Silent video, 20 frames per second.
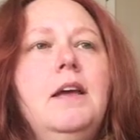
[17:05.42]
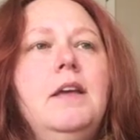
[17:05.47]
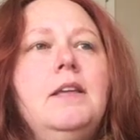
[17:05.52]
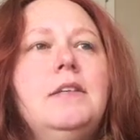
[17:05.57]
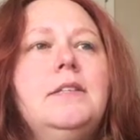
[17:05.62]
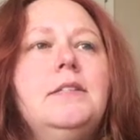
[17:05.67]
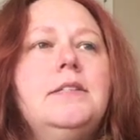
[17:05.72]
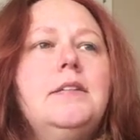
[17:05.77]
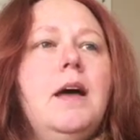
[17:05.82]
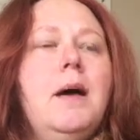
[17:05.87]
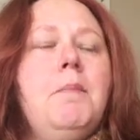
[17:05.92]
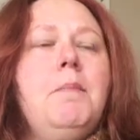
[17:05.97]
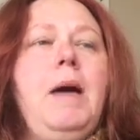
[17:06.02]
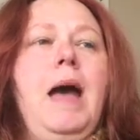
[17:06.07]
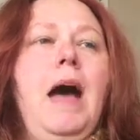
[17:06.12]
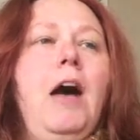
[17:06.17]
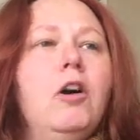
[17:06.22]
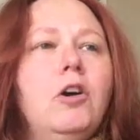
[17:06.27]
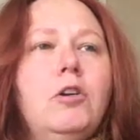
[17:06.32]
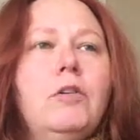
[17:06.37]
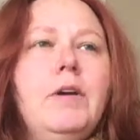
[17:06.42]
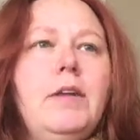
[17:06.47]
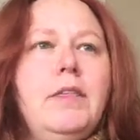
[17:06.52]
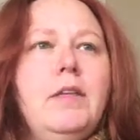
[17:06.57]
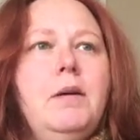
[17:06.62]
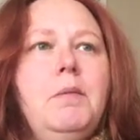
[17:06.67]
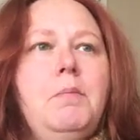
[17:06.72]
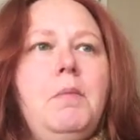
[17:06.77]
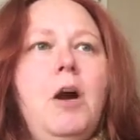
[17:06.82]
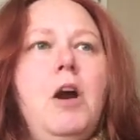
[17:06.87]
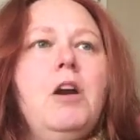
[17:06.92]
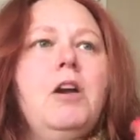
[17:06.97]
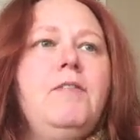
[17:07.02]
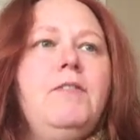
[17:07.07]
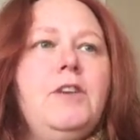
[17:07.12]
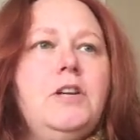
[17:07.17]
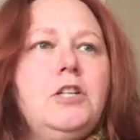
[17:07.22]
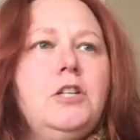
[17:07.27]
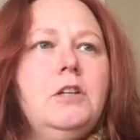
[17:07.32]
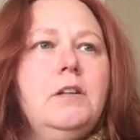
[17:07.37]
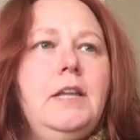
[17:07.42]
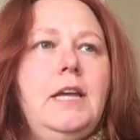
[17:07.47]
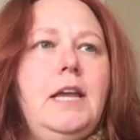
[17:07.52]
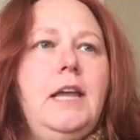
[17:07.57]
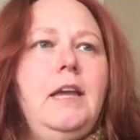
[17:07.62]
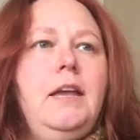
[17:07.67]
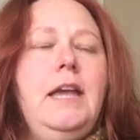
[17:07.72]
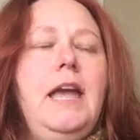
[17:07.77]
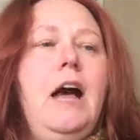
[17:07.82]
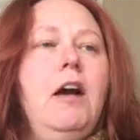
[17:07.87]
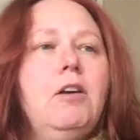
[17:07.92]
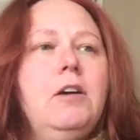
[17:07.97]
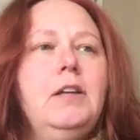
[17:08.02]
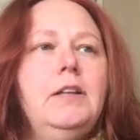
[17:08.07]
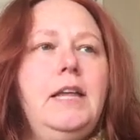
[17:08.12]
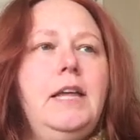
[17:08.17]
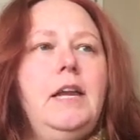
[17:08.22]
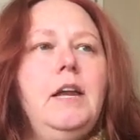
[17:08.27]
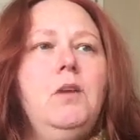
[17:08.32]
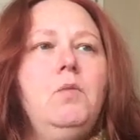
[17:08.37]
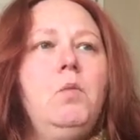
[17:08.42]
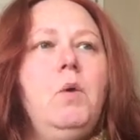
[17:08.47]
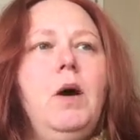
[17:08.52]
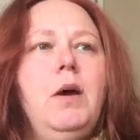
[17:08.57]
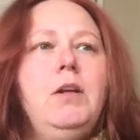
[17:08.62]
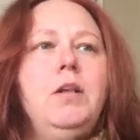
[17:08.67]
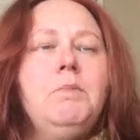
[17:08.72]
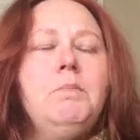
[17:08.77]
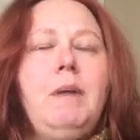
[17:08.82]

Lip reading: some algorithm artificially calculated what